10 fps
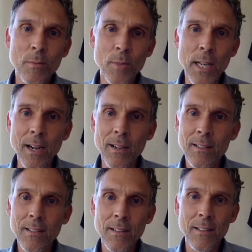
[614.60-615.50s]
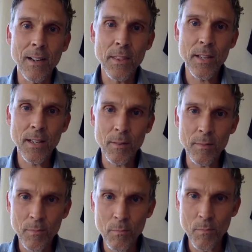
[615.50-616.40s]
Yeah, I think
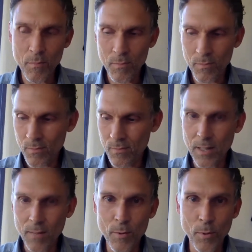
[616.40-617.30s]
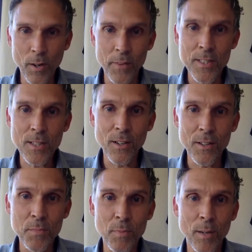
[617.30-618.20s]
everyone on this
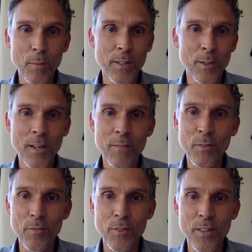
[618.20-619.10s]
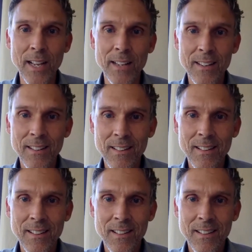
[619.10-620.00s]
call is probably grateful for that
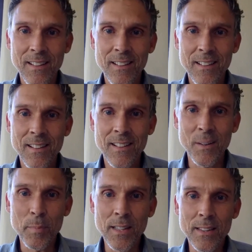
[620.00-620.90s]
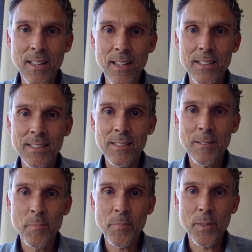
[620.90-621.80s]
being the case.
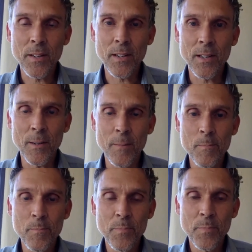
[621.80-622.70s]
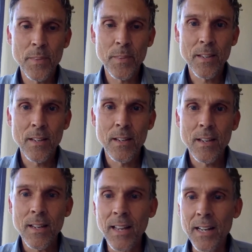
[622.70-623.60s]
And
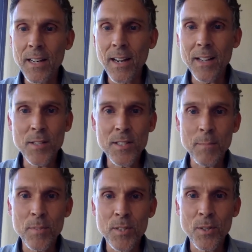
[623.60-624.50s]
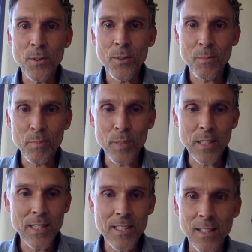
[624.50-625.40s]
I'm so
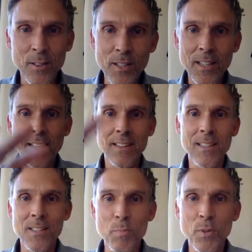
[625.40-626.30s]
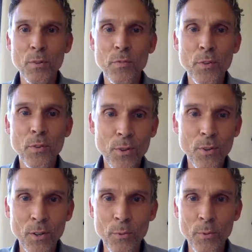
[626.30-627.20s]
pleased, like, looking at this
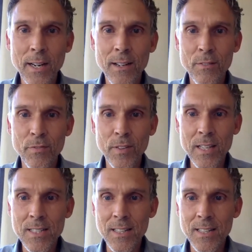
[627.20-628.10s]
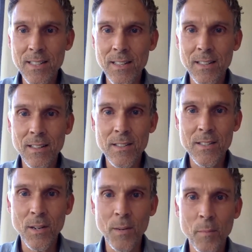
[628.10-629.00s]
beautiful array of faces and
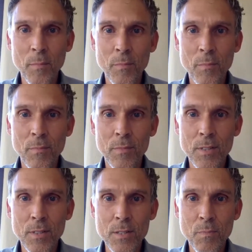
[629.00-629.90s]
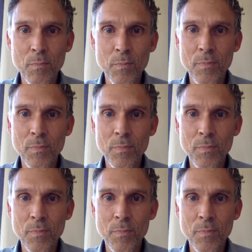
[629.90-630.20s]
some just